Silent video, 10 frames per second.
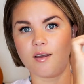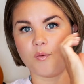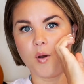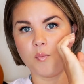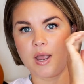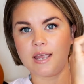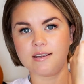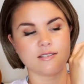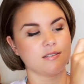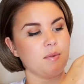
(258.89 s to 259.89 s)
one
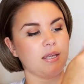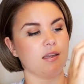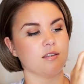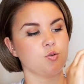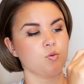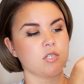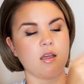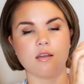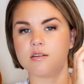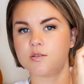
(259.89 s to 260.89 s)
way to make it
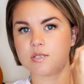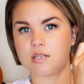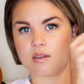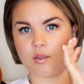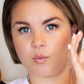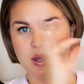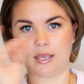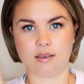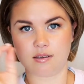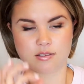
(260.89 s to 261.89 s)
shorter, twist it the other
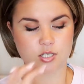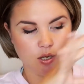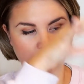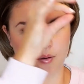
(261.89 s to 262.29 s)
way to,